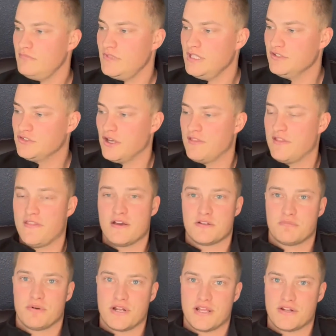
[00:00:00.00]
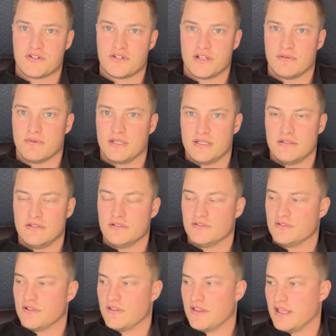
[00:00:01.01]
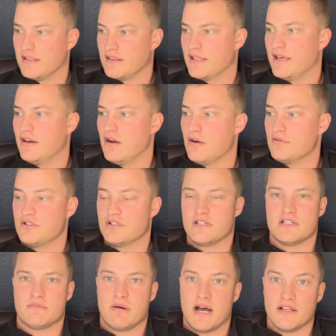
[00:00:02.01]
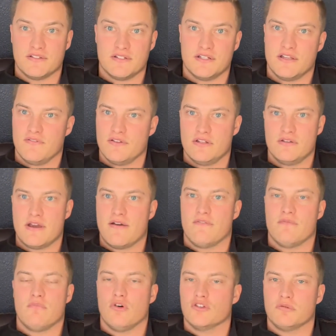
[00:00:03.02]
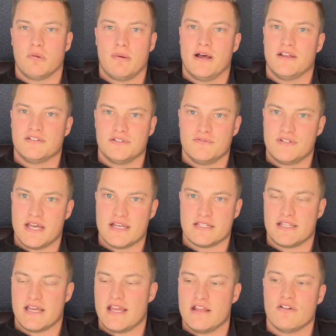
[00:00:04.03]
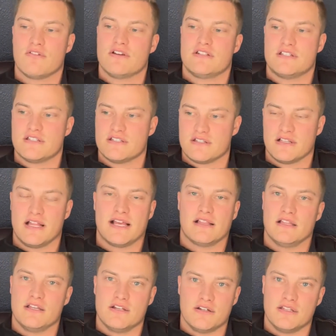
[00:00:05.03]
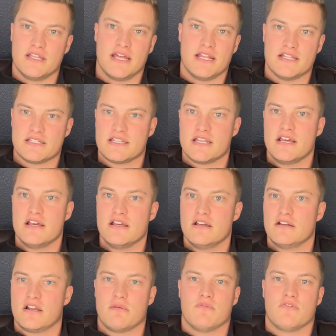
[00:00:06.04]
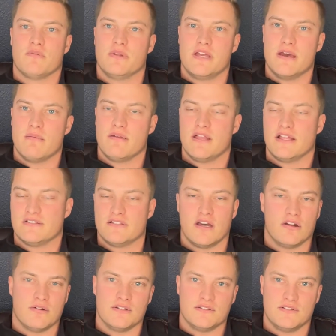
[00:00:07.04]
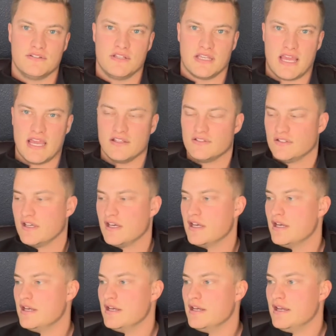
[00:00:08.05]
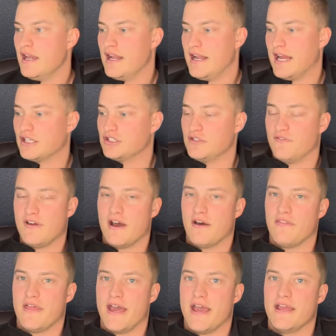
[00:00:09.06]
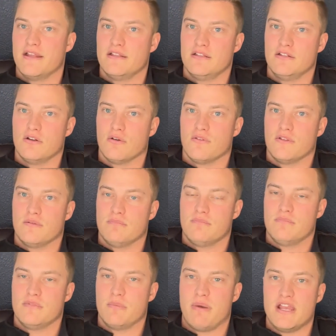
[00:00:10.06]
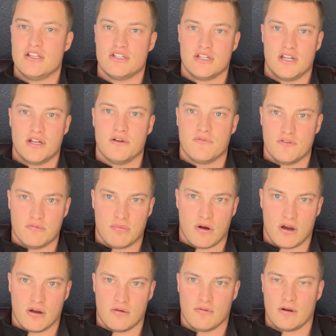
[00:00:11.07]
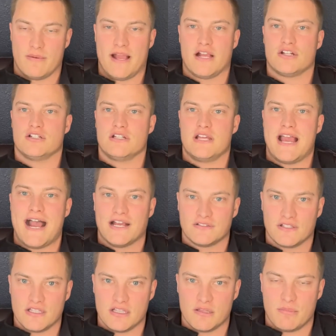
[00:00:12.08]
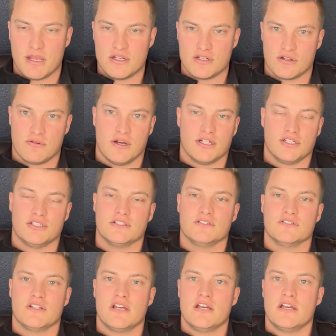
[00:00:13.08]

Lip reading: So I thought that was pretty interesting. We used to think that, oh, it's positive and you have multiple positive tests, that increases the likelihood that it's coming from the hip. That's not always the case. And I actually found that, the patient interview part, where I'm actually asking the patient questions